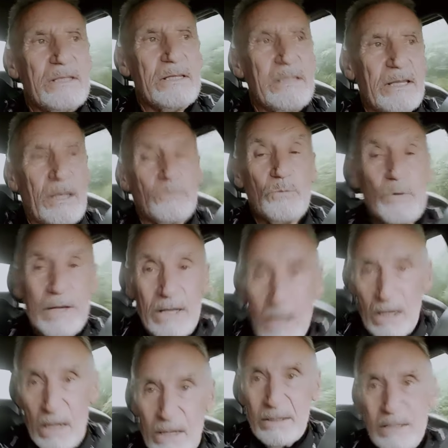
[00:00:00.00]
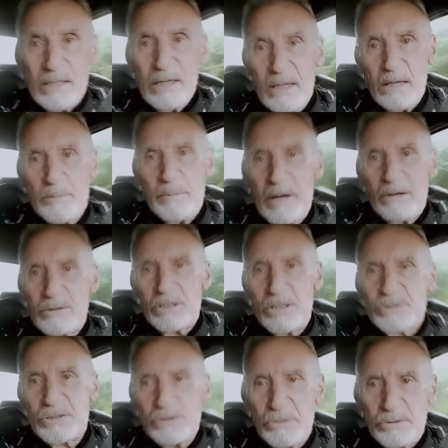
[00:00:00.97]
than we are about a
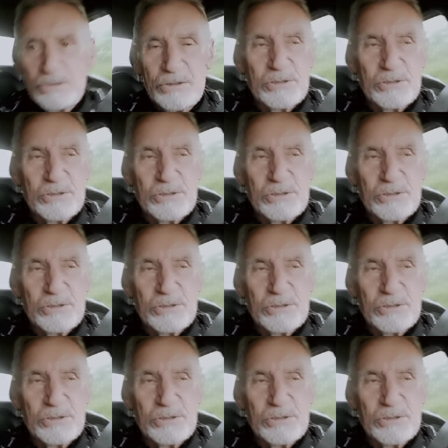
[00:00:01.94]
certain